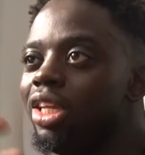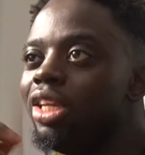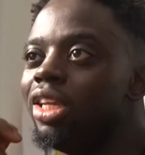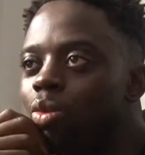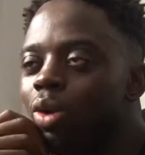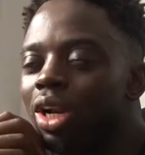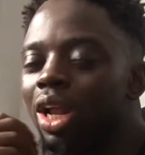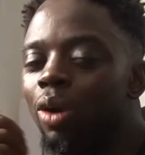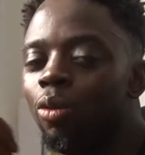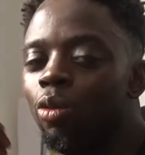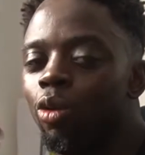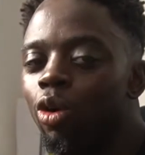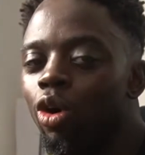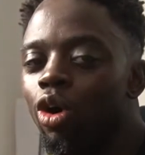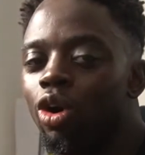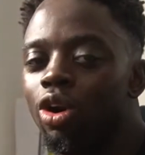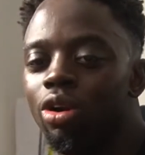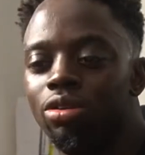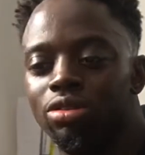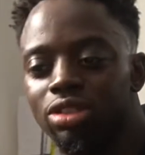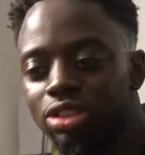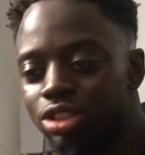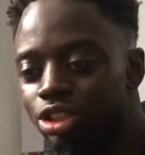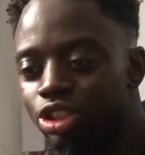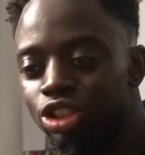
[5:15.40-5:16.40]
when I wore
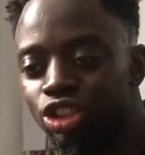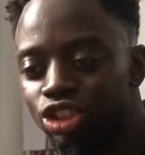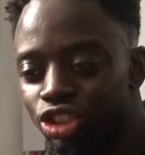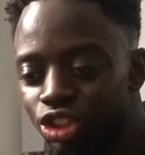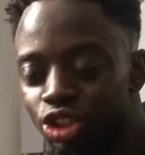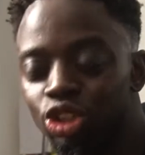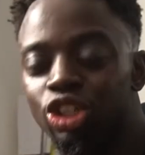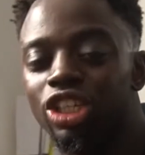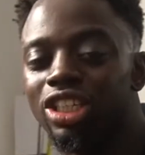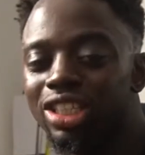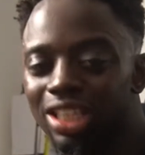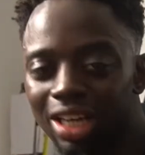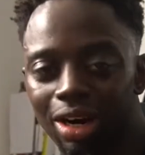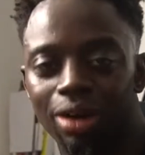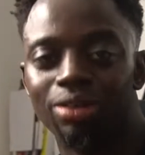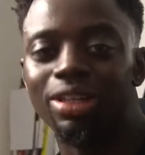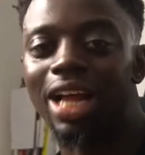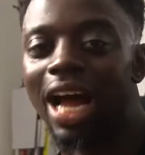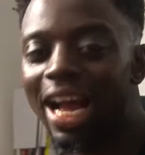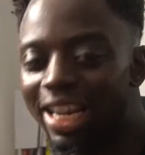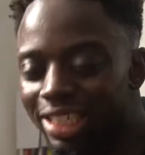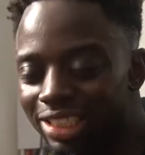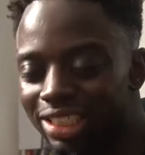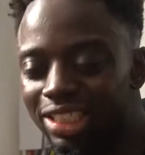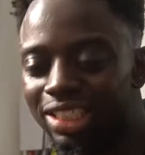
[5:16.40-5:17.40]
clothes. You could tell
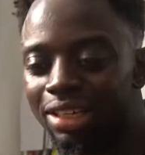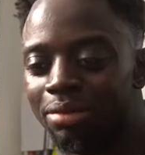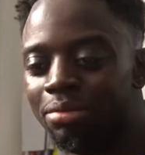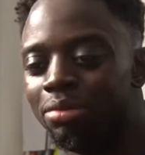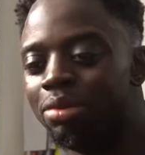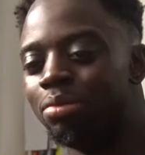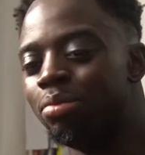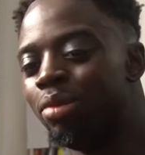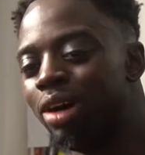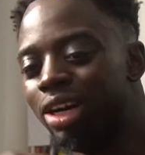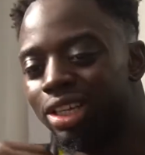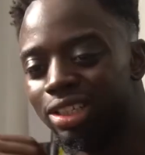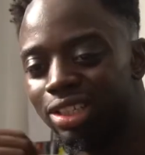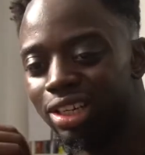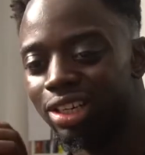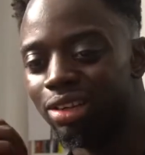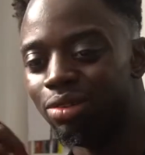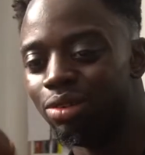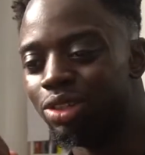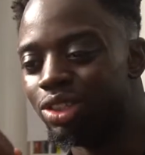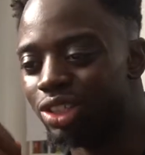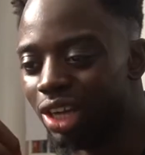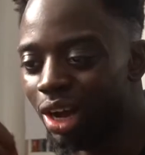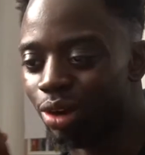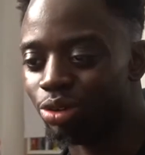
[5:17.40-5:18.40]
that I gymmed, but I
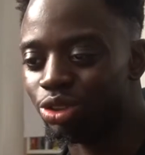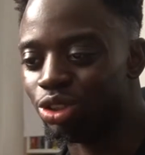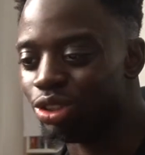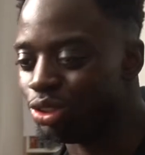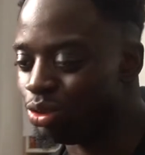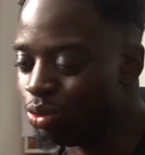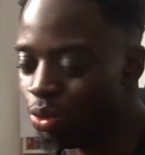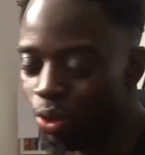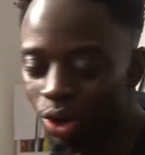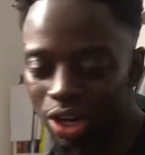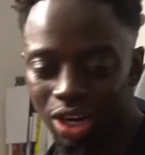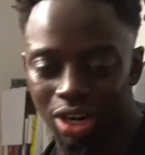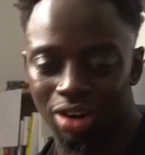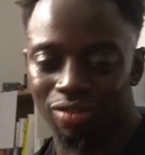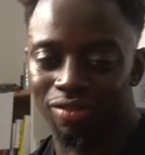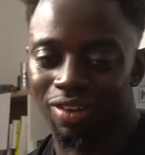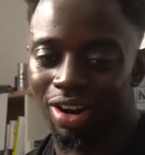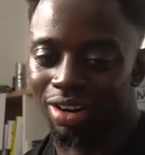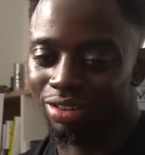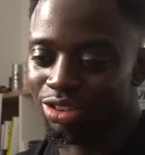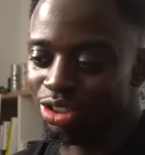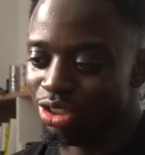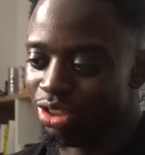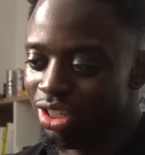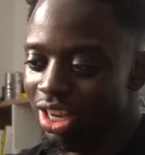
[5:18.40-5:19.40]
was just walking
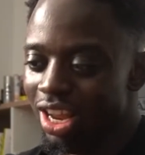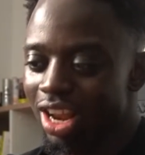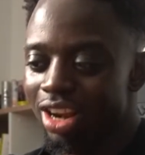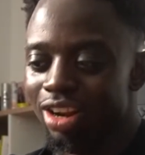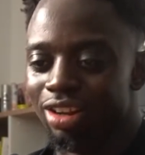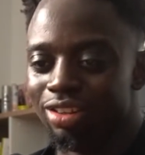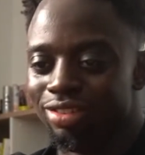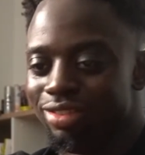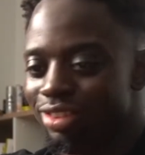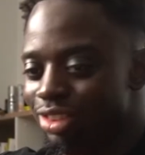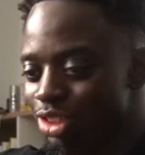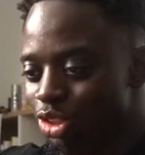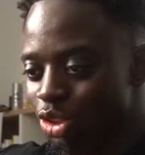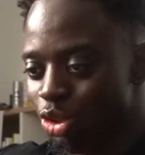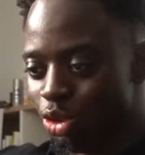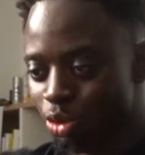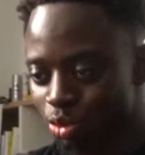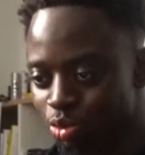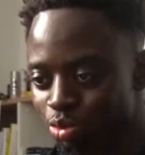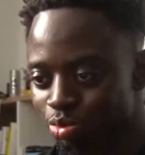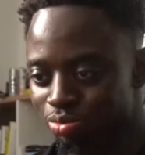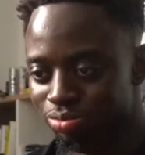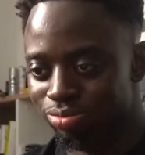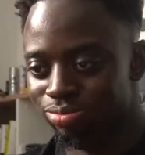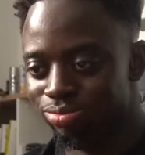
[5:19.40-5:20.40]
around just hella
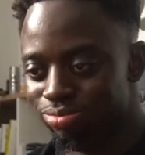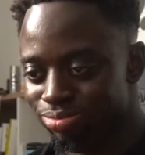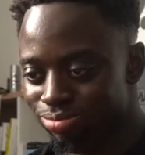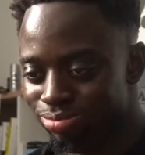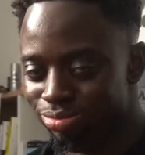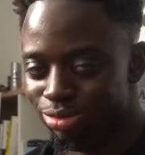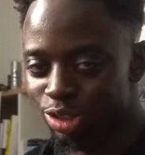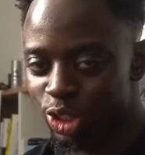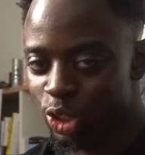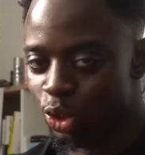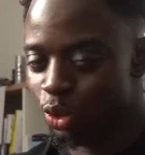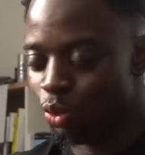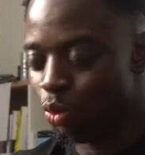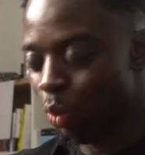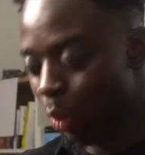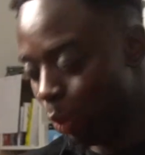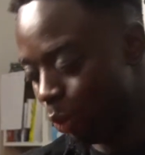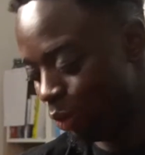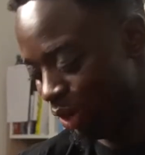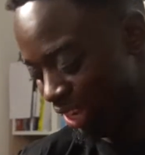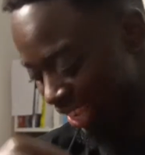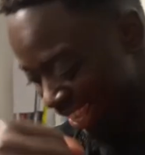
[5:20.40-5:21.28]
just swole.